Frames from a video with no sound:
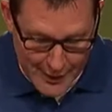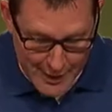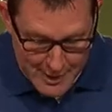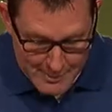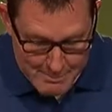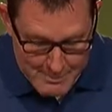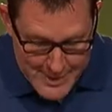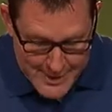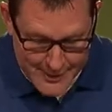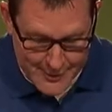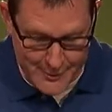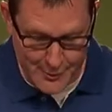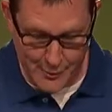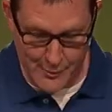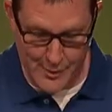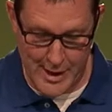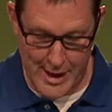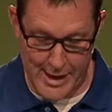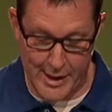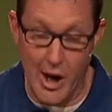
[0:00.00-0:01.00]
to admit it or
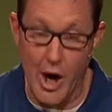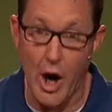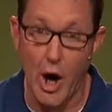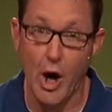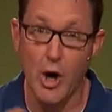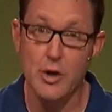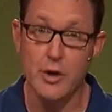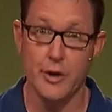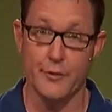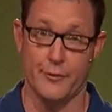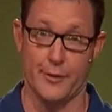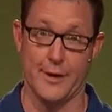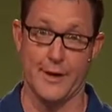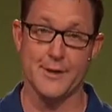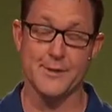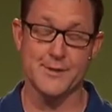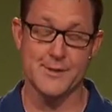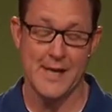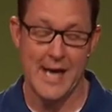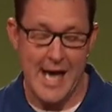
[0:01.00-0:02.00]
not, all of
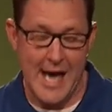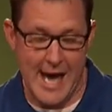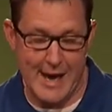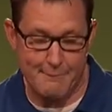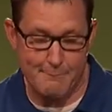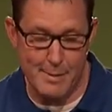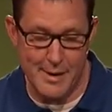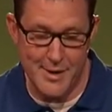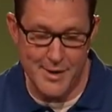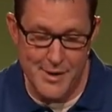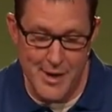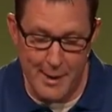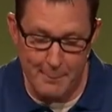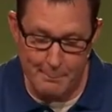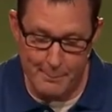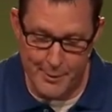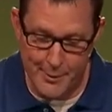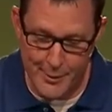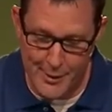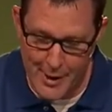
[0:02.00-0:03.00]
us have been
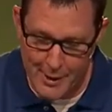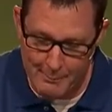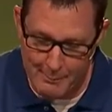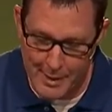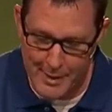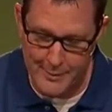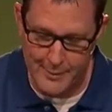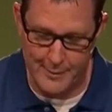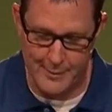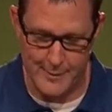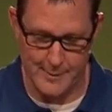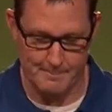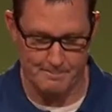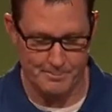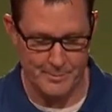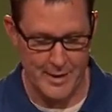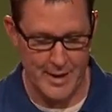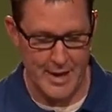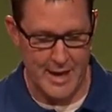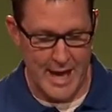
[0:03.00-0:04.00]
numbered among them.
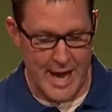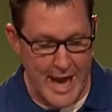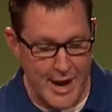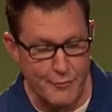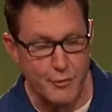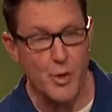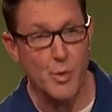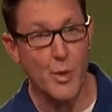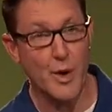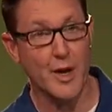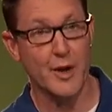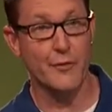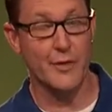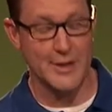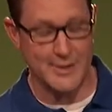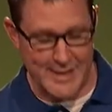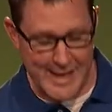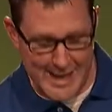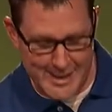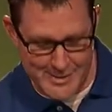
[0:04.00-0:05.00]
Every one of
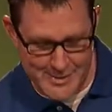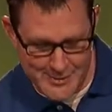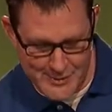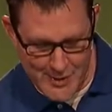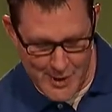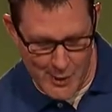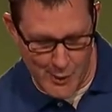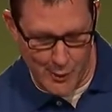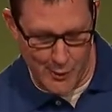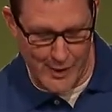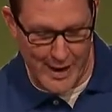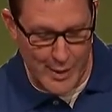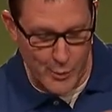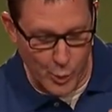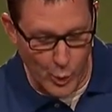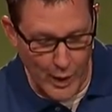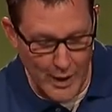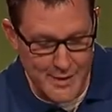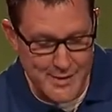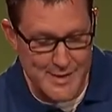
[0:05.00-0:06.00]
us has known at one